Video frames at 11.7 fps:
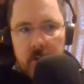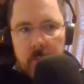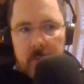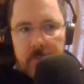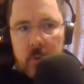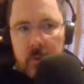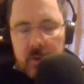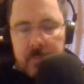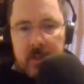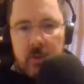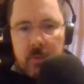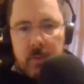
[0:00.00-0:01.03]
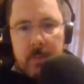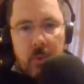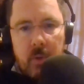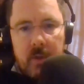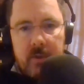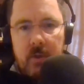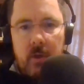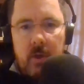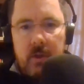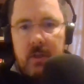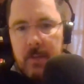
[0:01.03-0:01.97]
to review inspectors' reports a
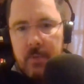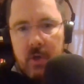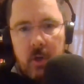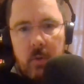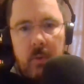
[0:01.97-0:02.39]
long time ago,